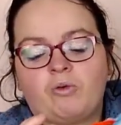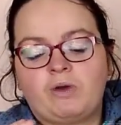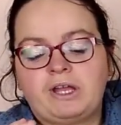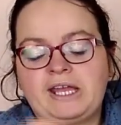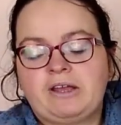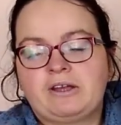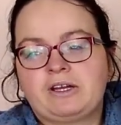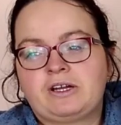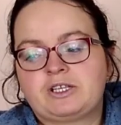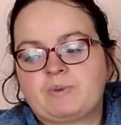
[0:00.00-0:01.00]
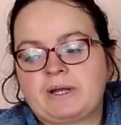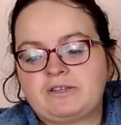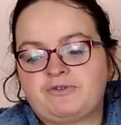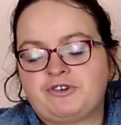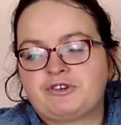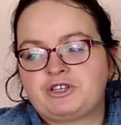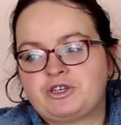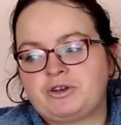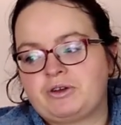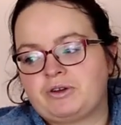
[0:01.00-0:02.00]
we spend a
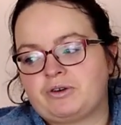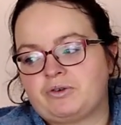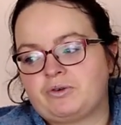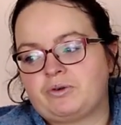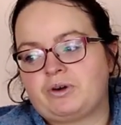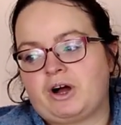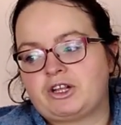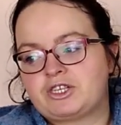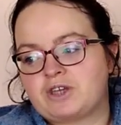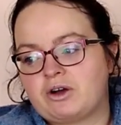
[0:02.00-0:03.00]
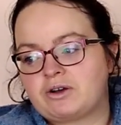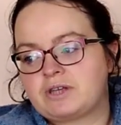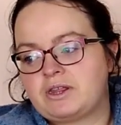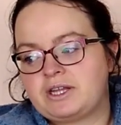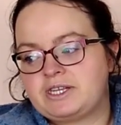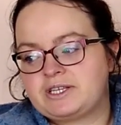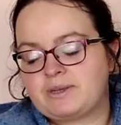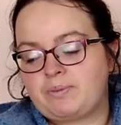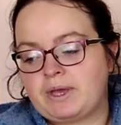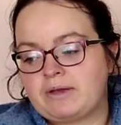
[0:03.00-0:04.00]
fortune all on socks and they
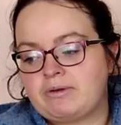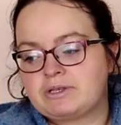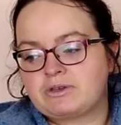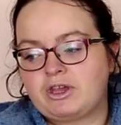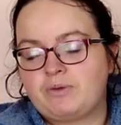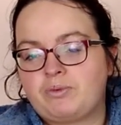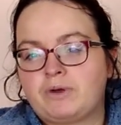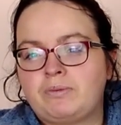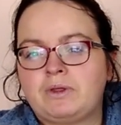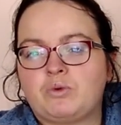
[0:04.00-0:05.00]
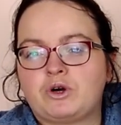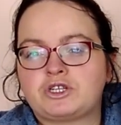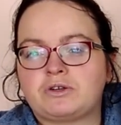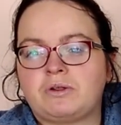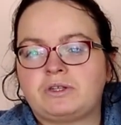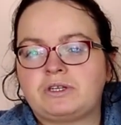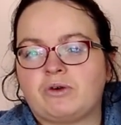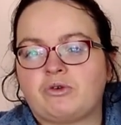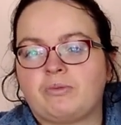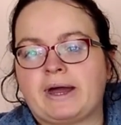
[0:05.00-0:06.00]
disappear. It's like you put them in the washer and they
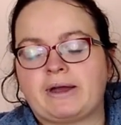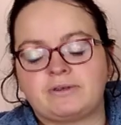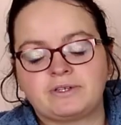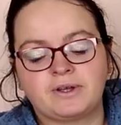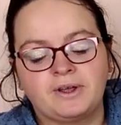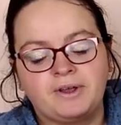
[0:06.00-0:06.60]
don't come out.